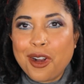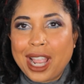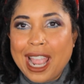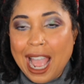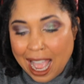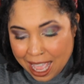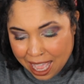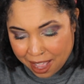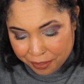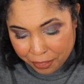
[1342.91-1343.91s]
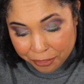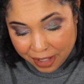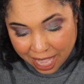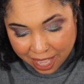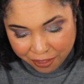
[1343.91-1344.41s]
Okay, I have
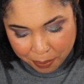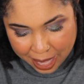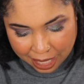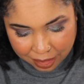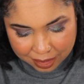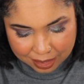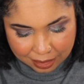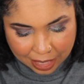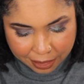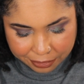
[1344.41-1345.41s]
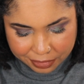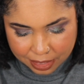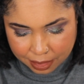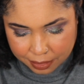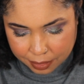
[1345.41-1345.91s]
five palettes
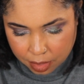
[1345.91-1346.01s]
left.